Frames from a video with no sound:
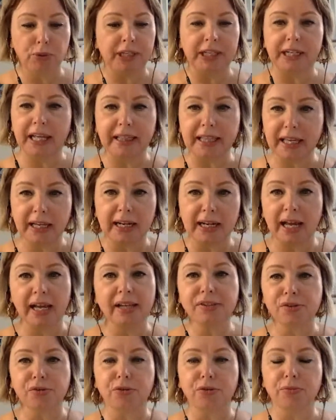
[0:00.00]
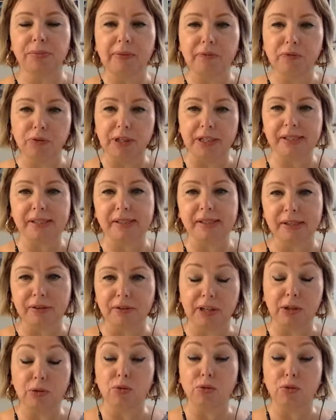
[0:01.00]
it at that classroom level necessarily,